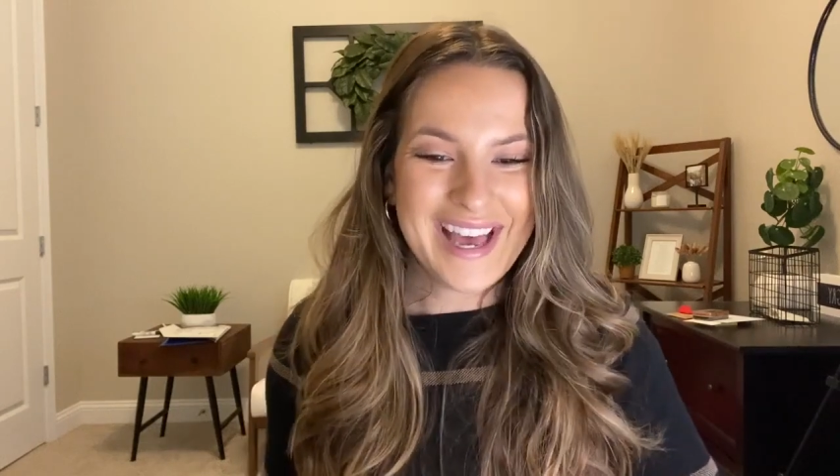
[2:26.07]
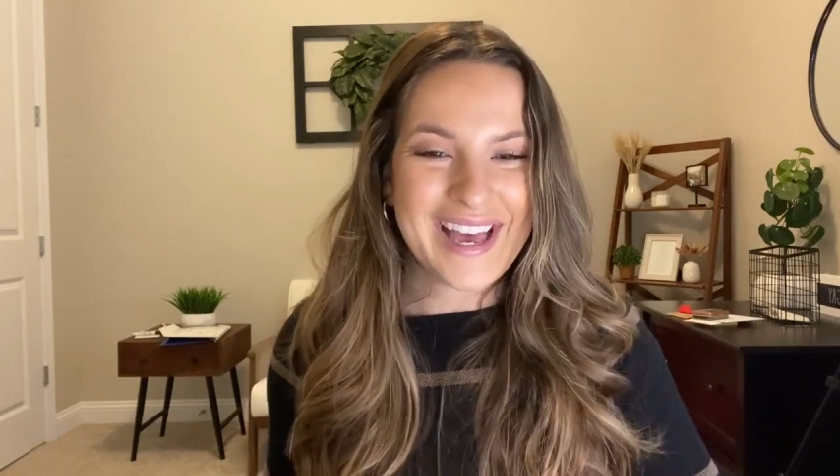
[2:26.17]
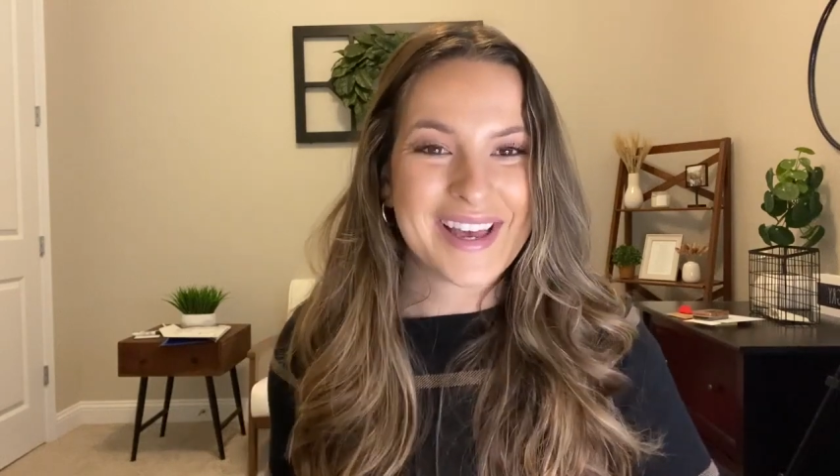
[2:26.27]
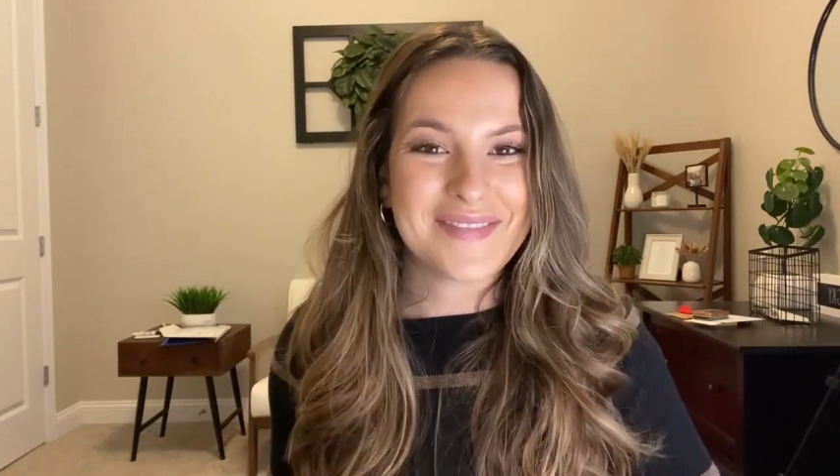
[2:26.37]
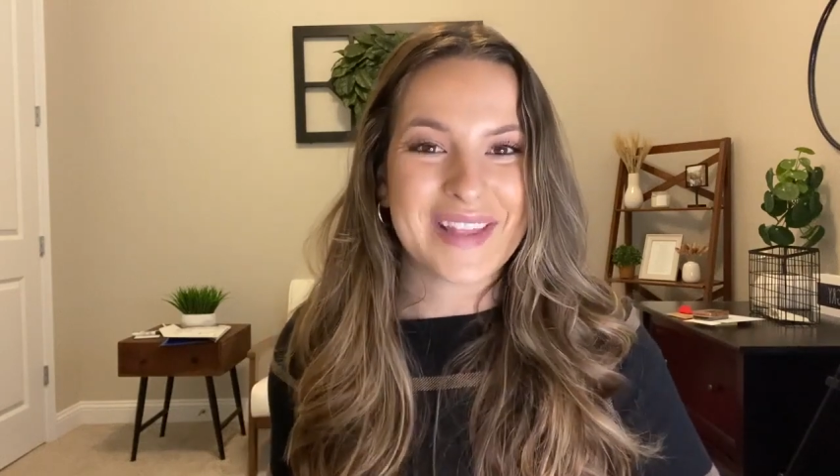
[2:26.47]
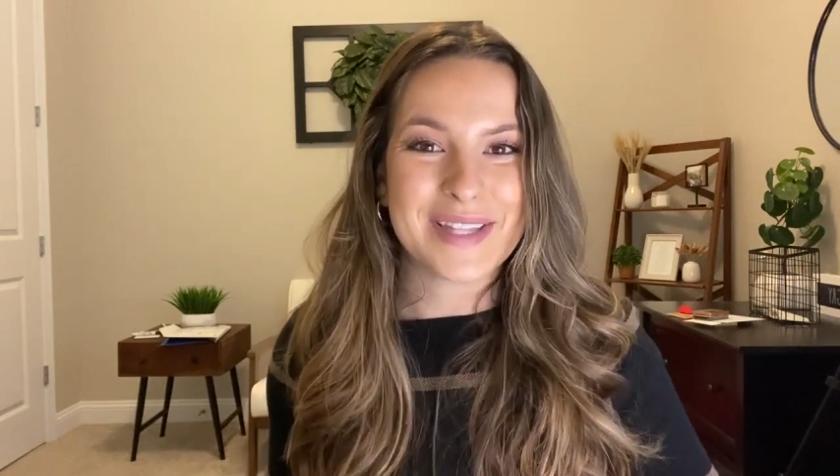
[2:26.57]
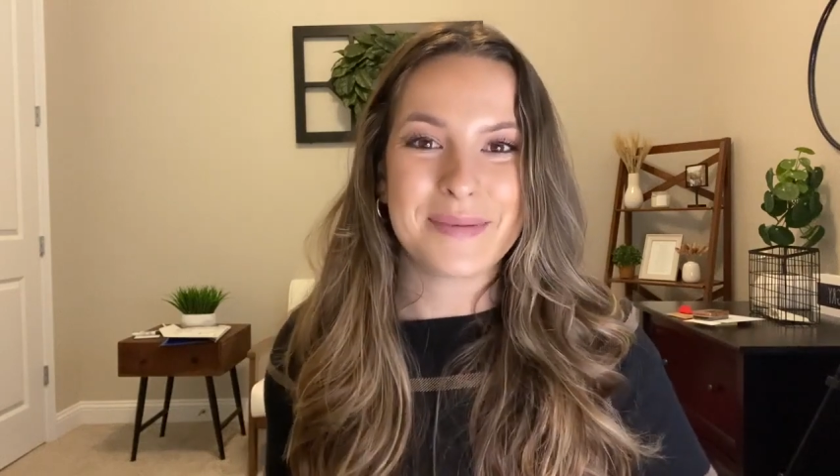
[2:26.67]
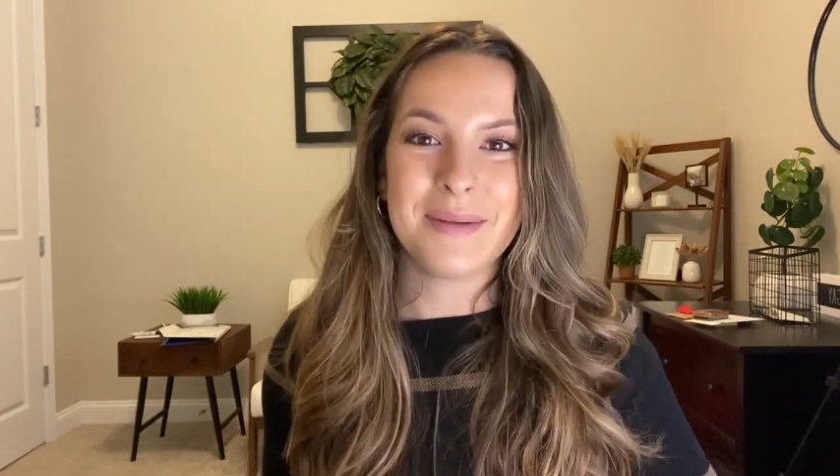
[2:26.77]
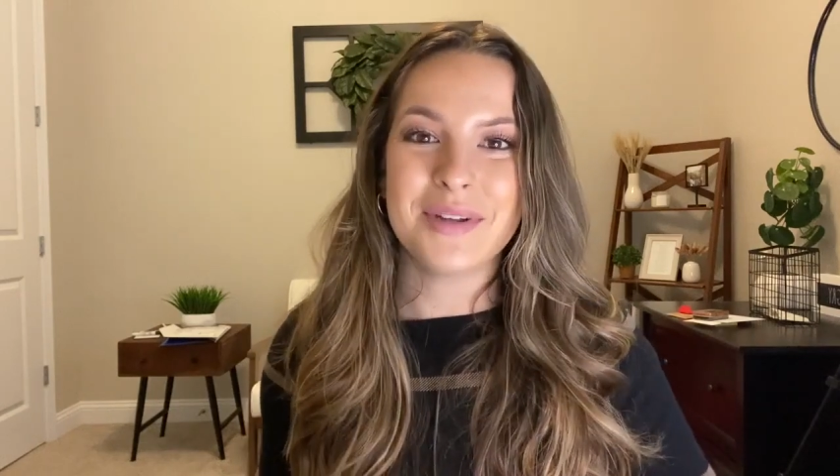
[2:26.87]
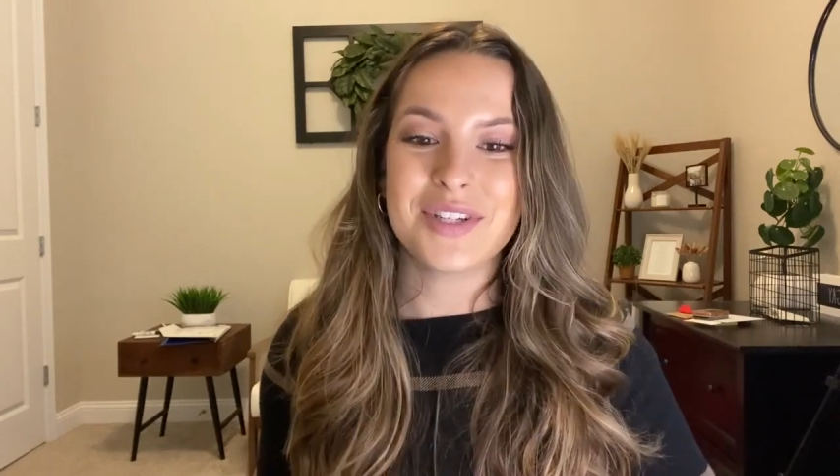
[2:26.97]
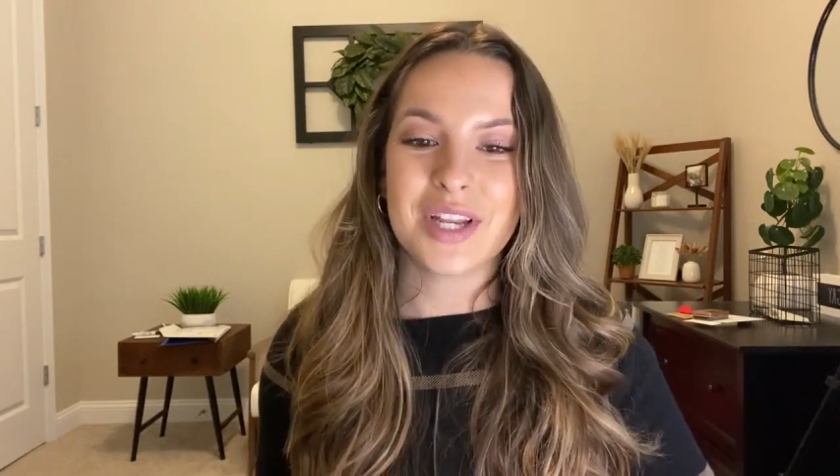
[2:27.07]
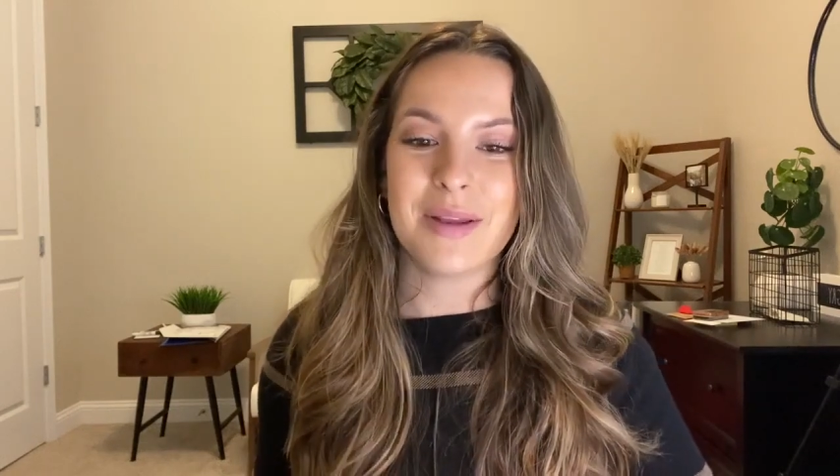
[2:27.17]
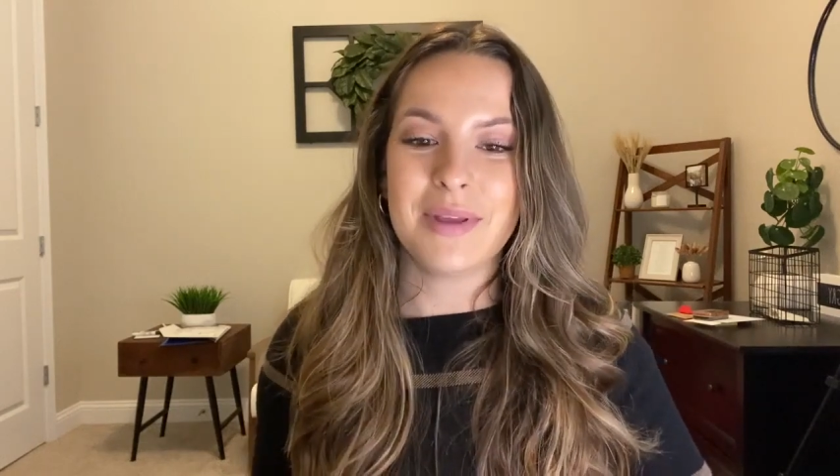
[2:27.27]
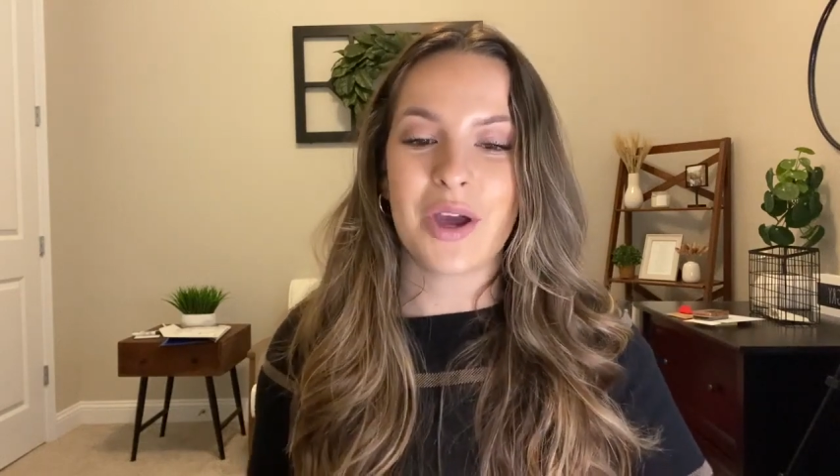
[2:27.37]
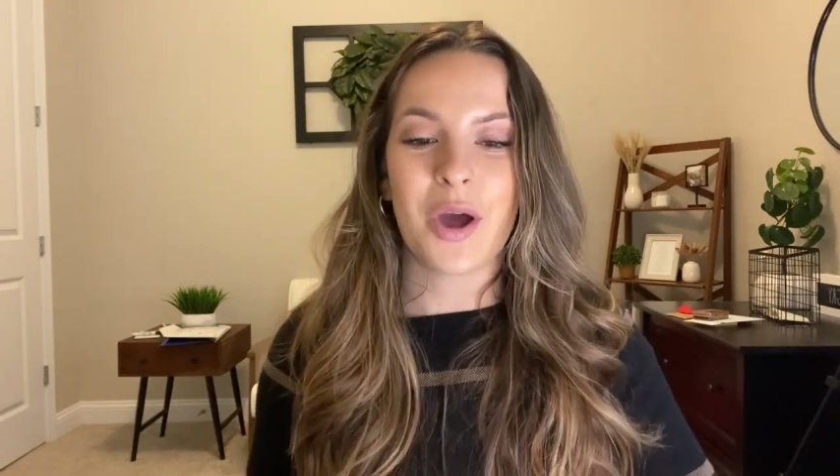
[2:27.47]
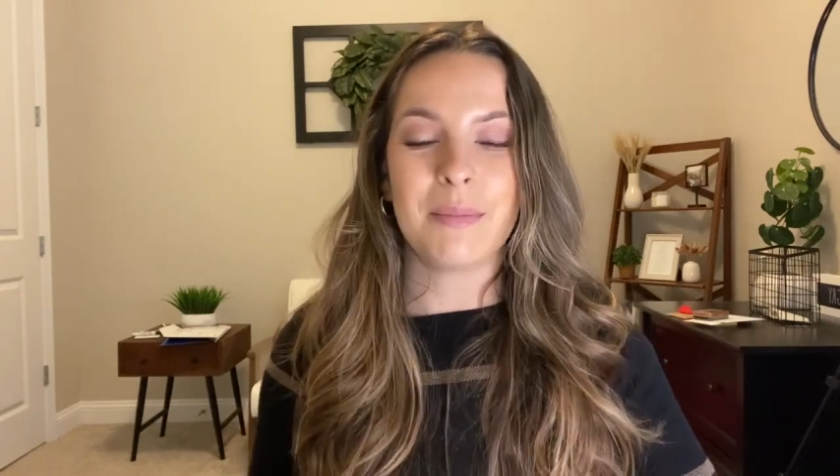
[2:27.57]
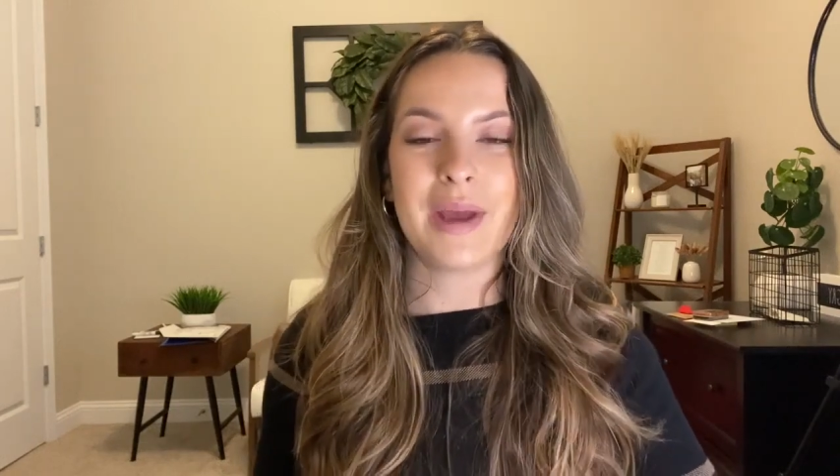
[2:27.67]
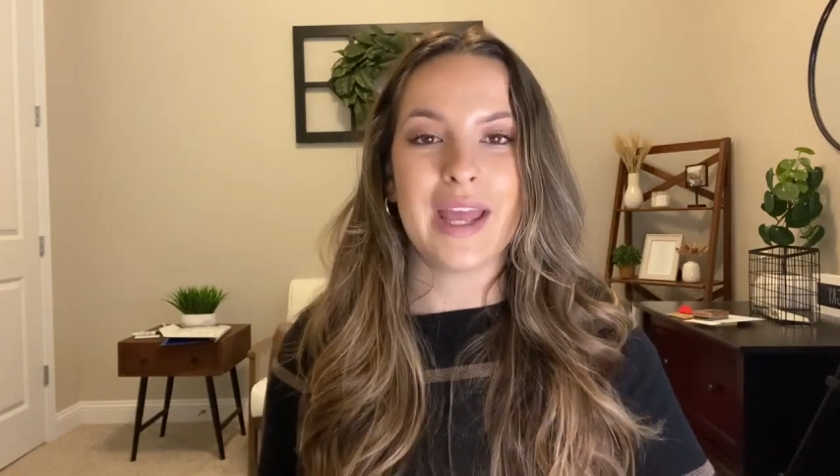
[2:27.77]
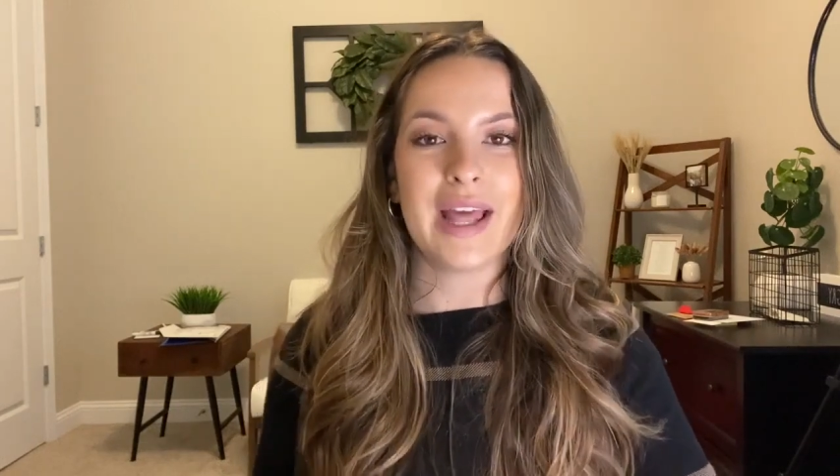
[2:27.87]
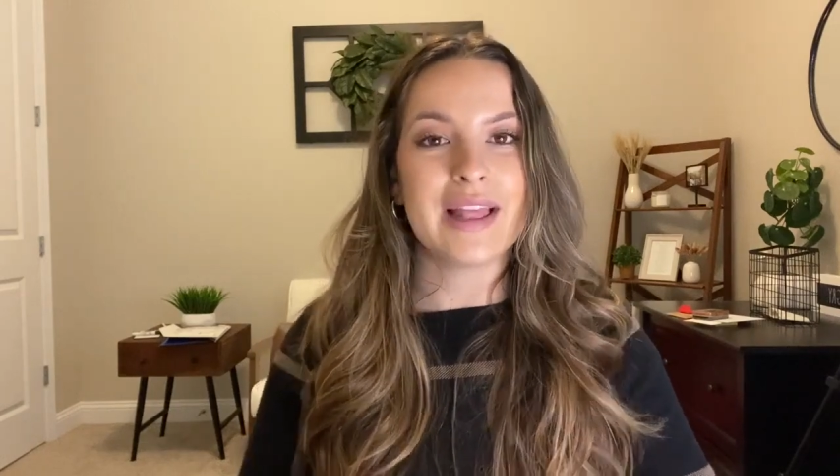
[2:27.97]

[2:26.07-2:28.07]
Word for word: um, that's pretty much gonna be on my